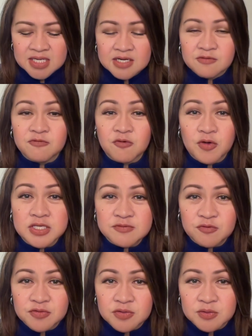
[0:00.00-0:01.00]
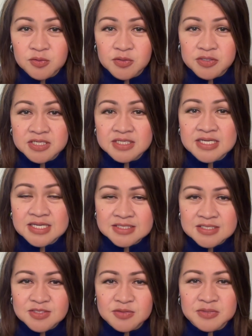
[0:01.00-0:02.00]
a voice for the Lord, an
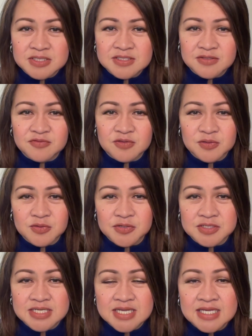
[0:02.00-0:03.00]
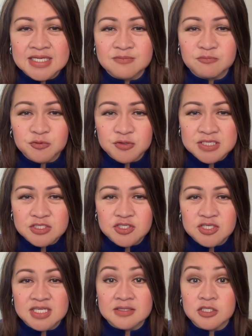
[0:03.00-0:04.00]
instrument of the Lord in
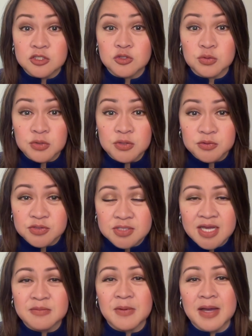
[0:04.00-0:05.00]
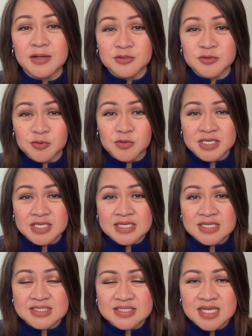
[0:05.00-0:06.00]
preaching the truth about who He
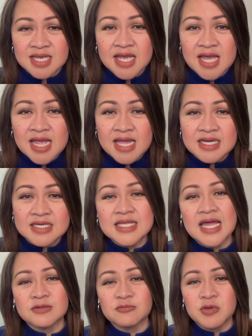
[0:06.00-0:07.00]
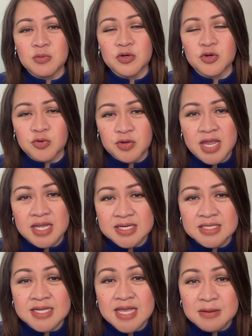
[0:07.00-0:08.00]
is and that we were
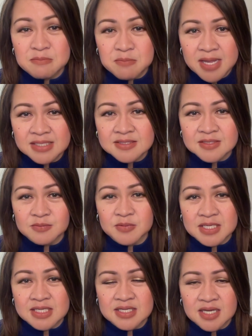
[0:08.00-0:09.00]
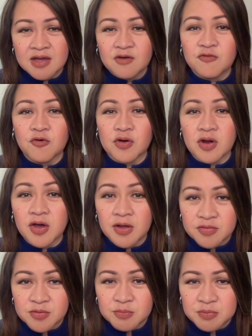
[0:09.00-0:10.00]
created and meant to be for
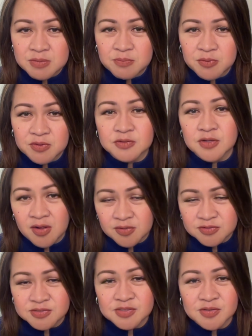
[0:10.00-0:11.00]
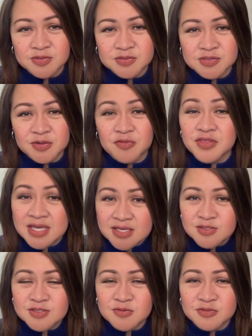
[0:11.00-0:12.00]
other people also. So thank
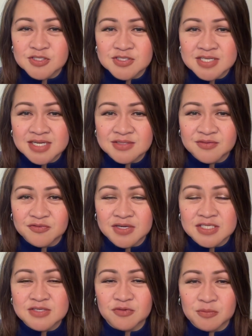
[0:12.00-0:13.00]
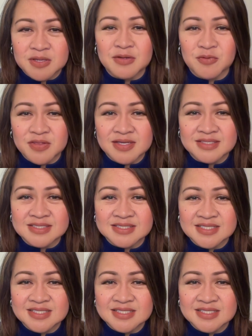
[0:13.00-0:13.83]
you so much, Dr. French, for being with us.